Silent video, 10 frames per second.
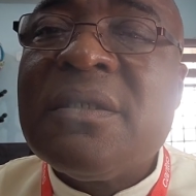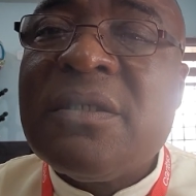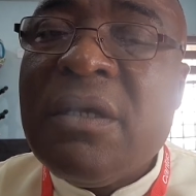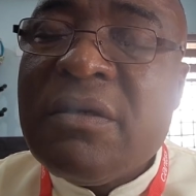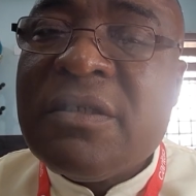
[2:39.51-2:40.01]

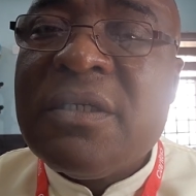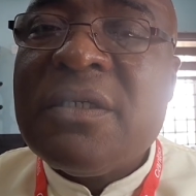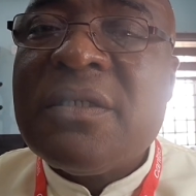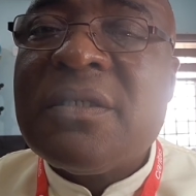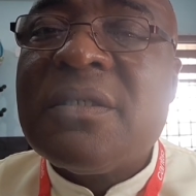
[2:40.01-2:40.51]

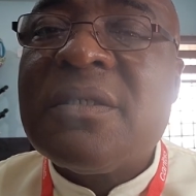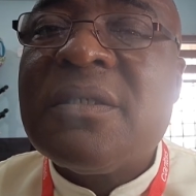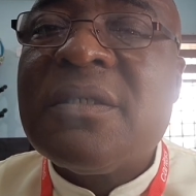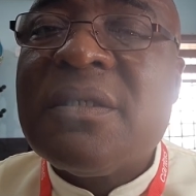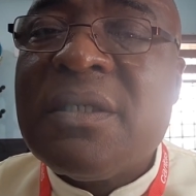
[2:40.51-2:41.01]
justice
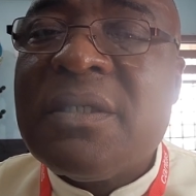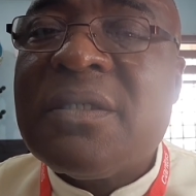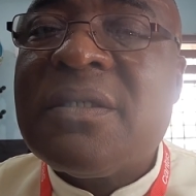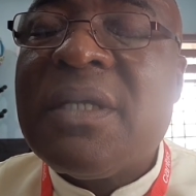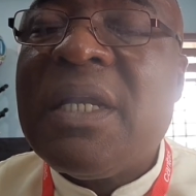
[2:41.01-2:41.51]
is